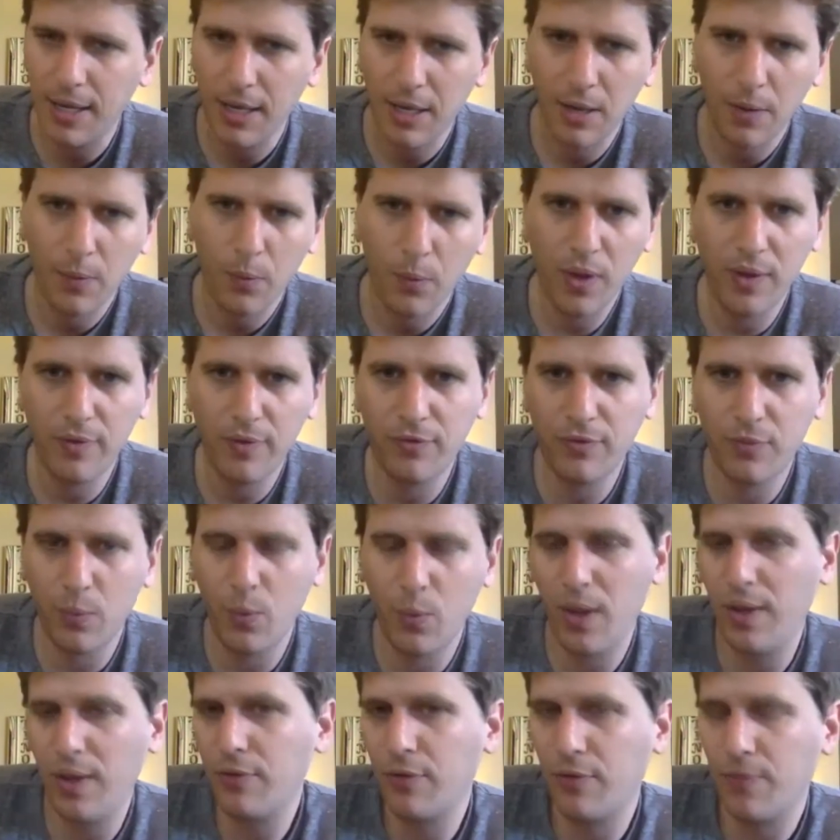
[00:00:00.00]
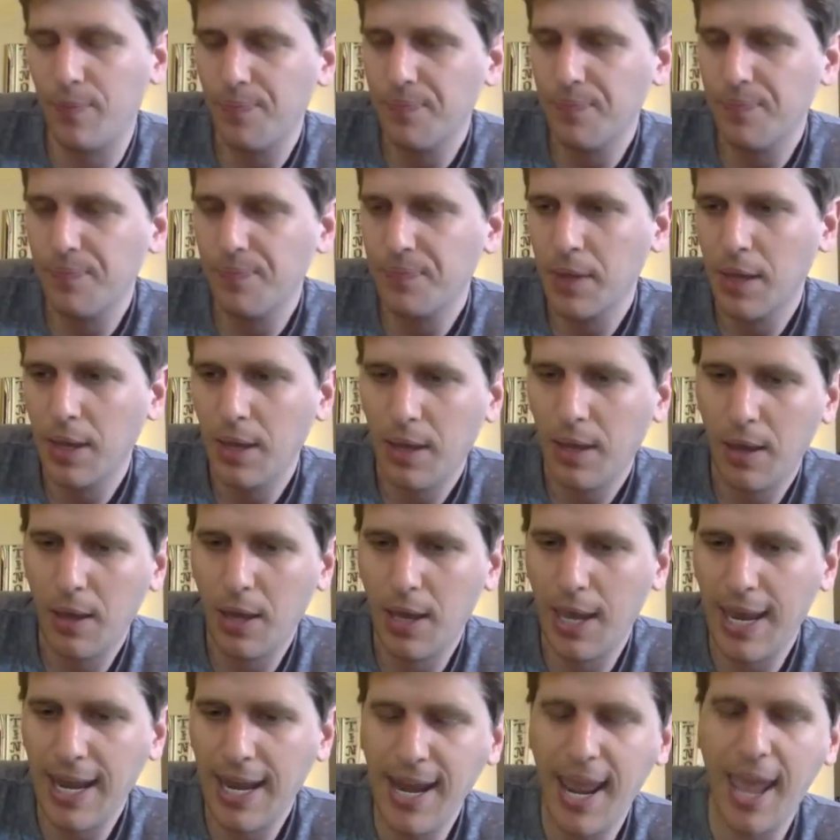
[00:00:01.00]
We've we've
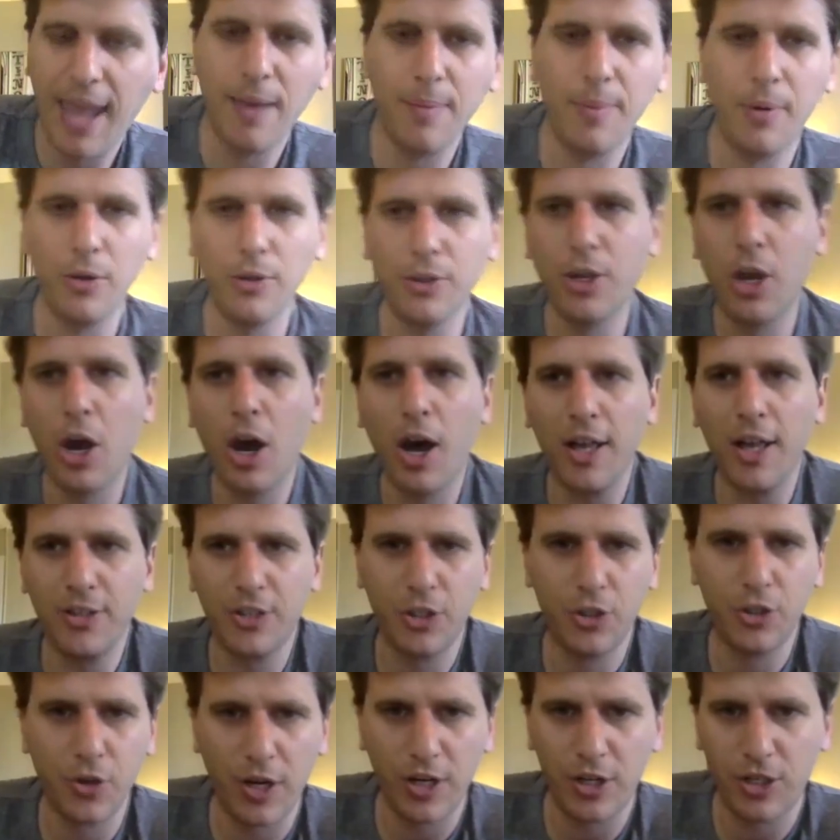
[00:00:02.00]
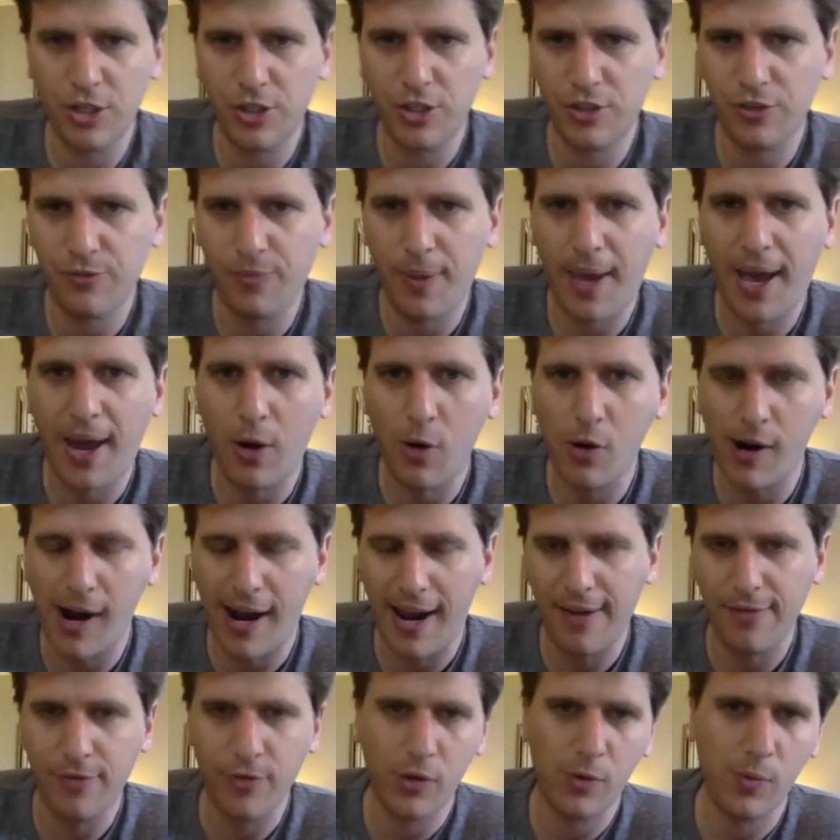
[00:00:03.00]
enabled concentrations of power
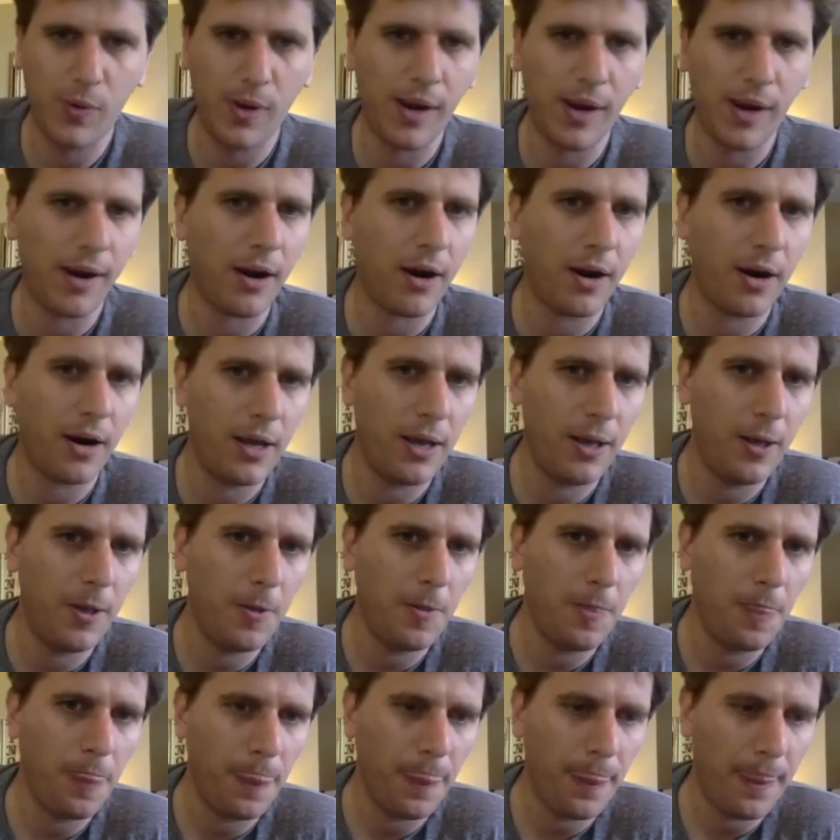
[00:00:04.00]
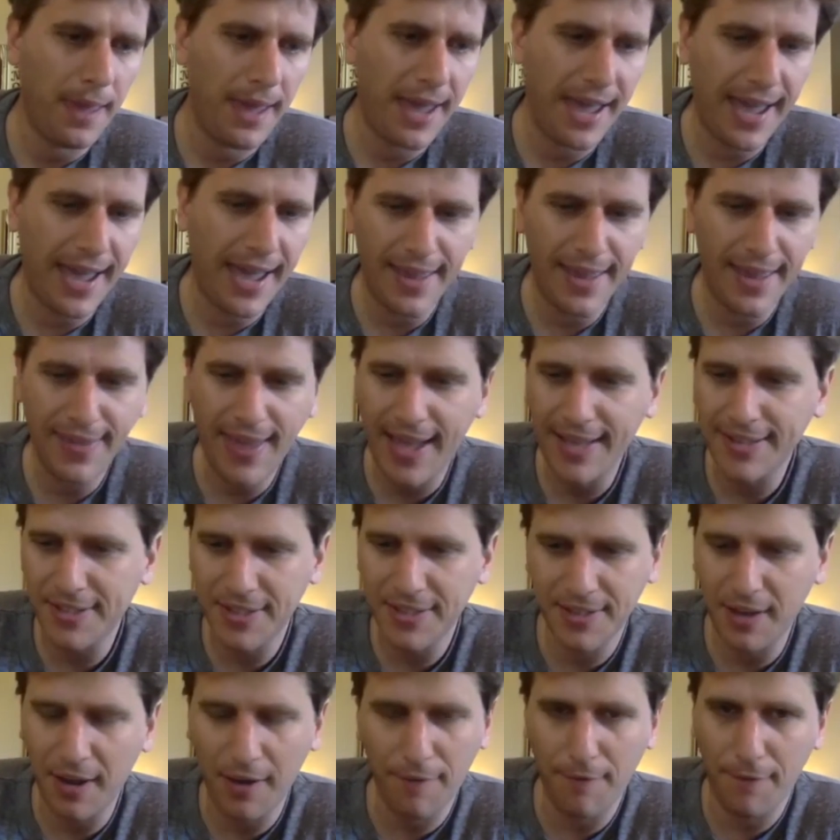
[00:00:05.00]
everywhere, and
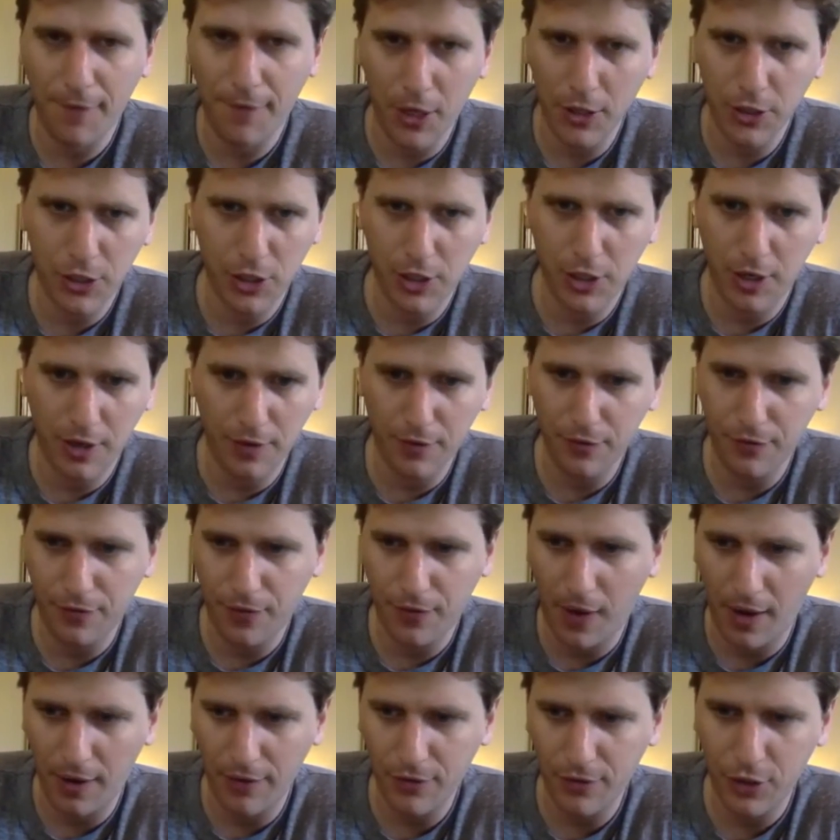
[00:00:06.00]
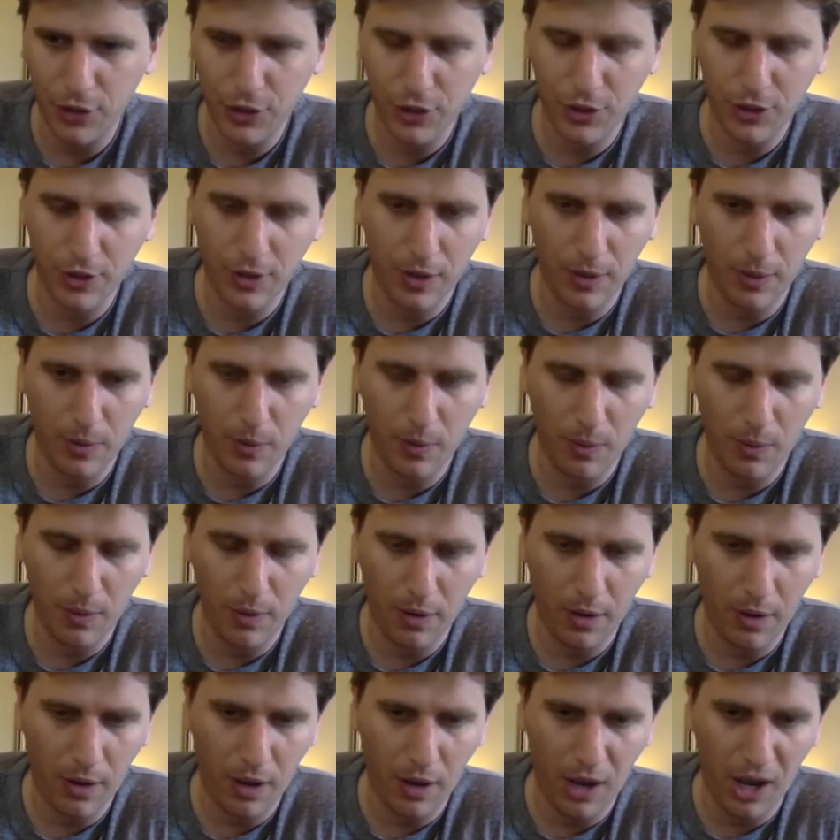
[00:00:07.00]
that's a function of of just
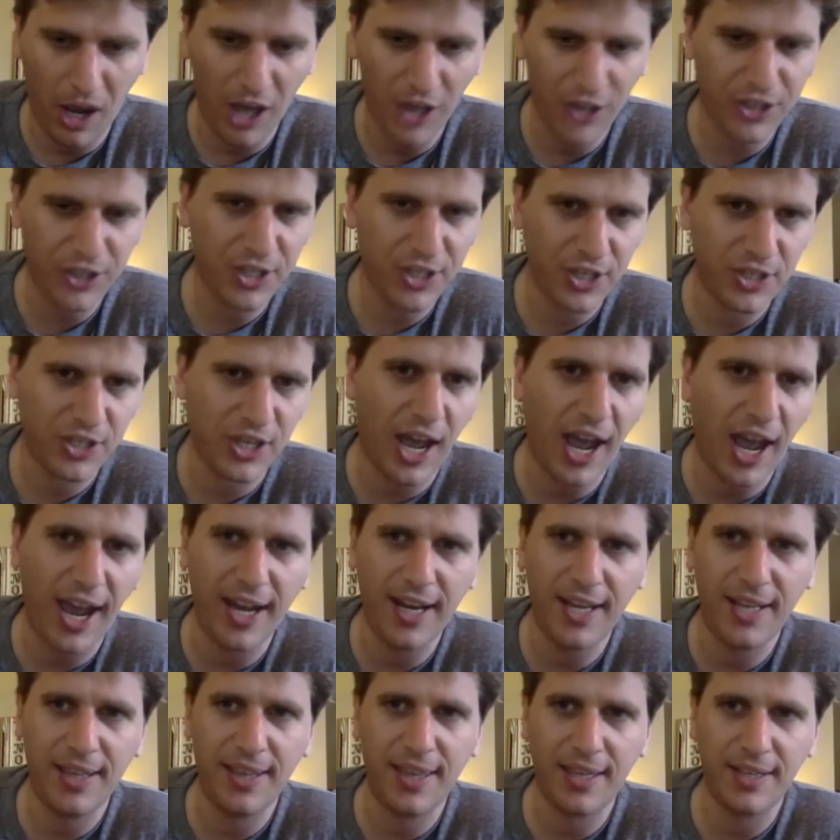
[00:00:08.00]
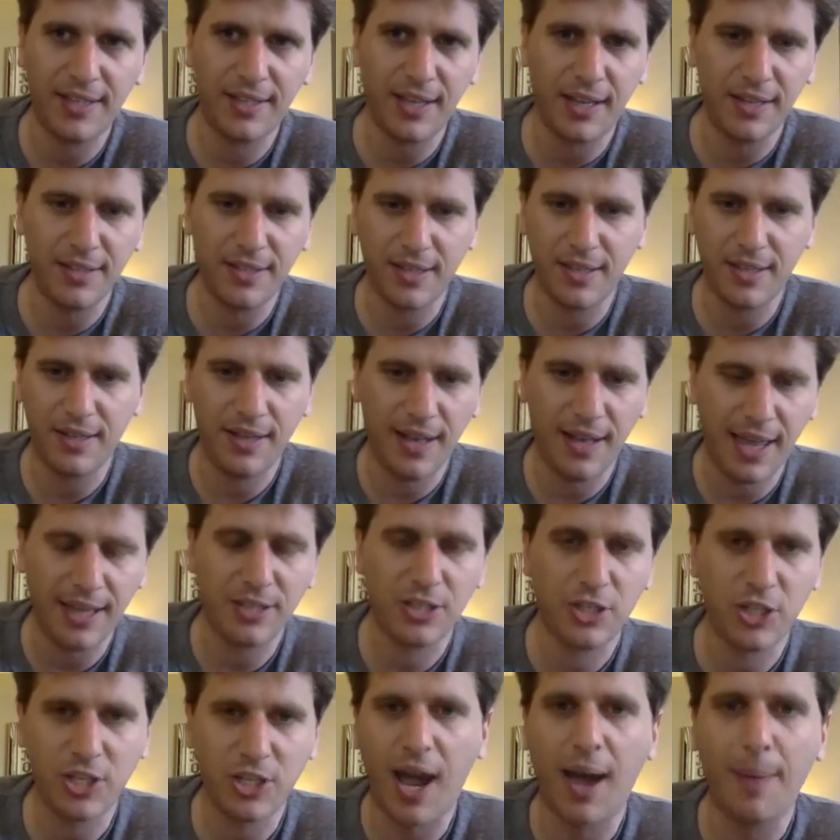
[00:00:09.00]
a society that doesn't, that
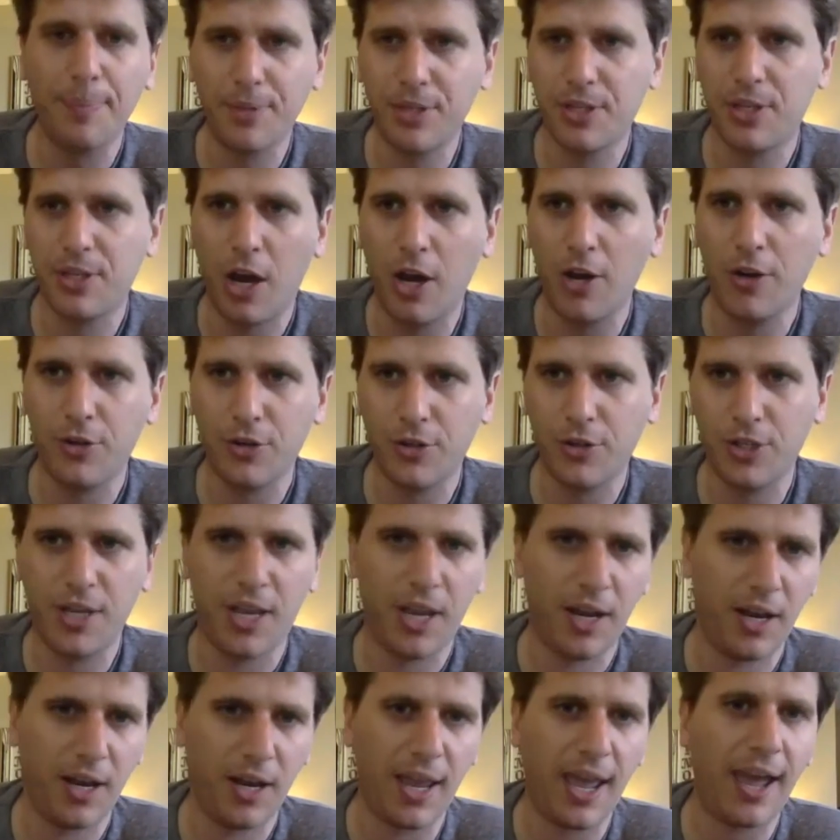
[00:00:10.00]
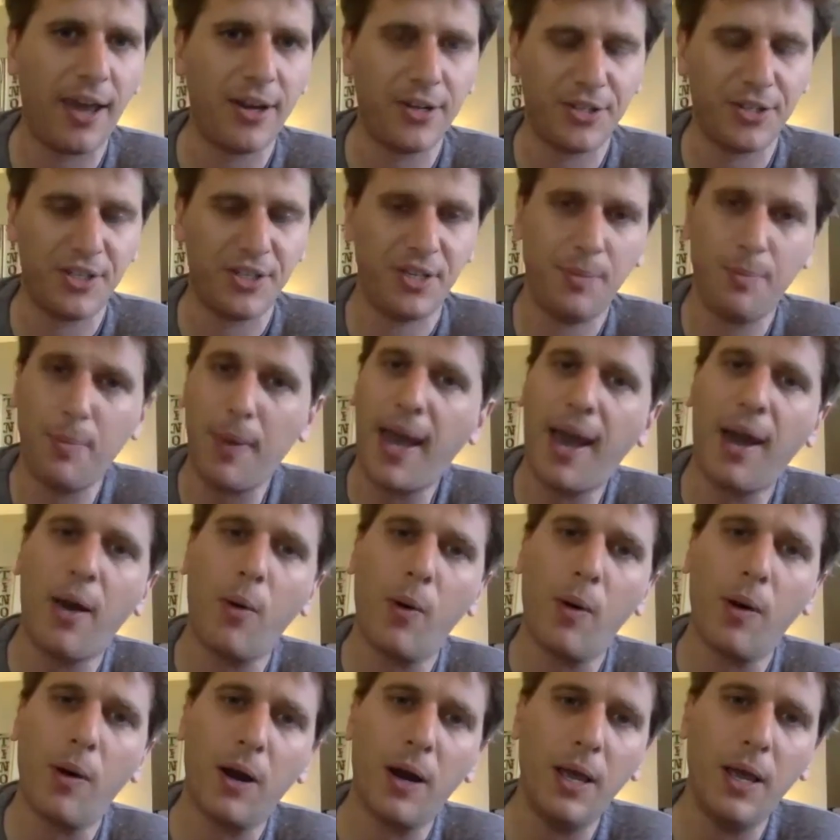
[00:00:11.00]
stopped understanding how to see power.